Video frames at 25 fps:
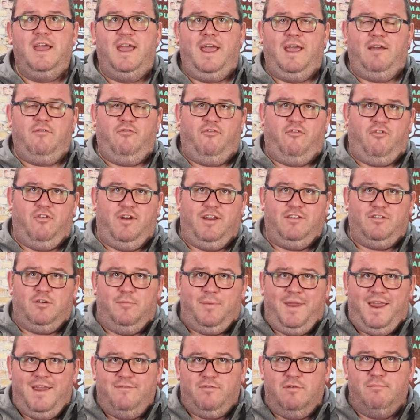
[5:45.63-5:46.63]
It frees
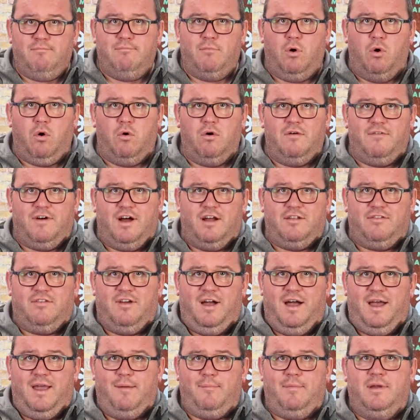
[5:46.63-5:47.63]
up even more of our
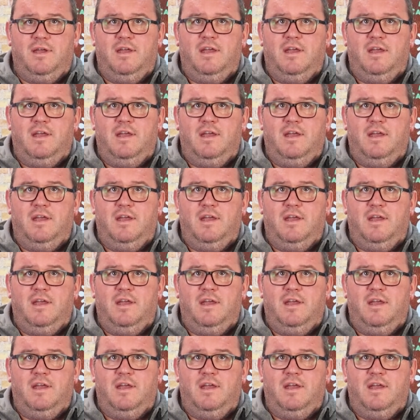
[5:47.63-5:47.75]
time